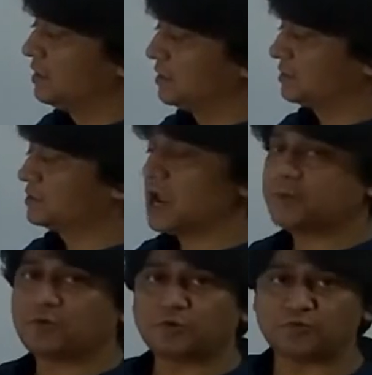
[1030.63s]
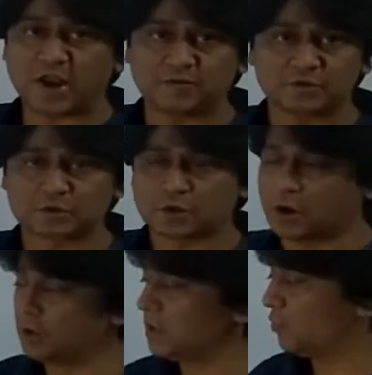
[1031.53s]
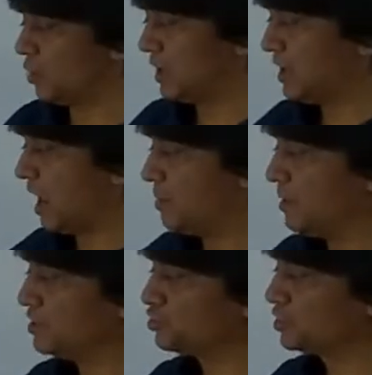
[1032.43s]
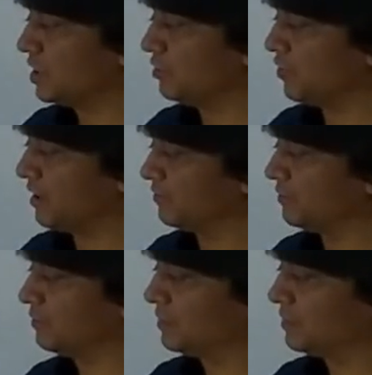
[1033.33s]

this type of wave is called a one-dimensional wave.